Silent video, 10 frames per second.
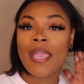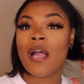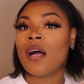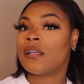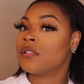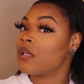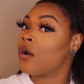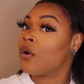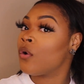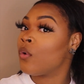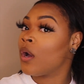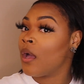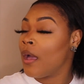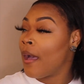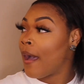y'all.
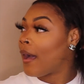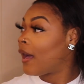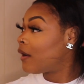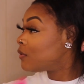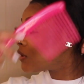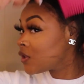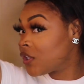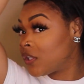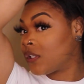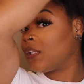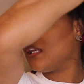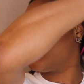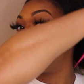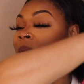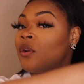So I was currently
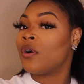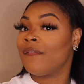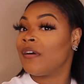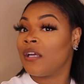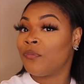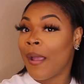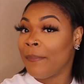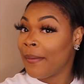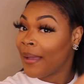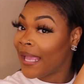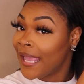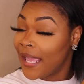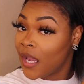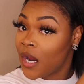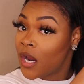in the middle of unwrapping my
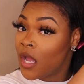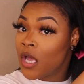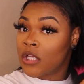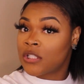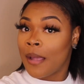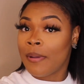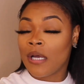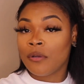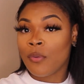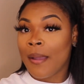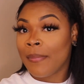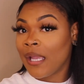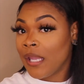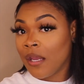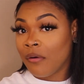hair, so I'm gonna unwrap my
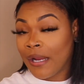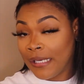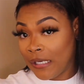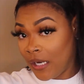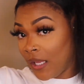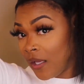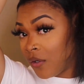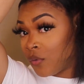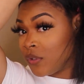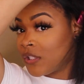hair right now.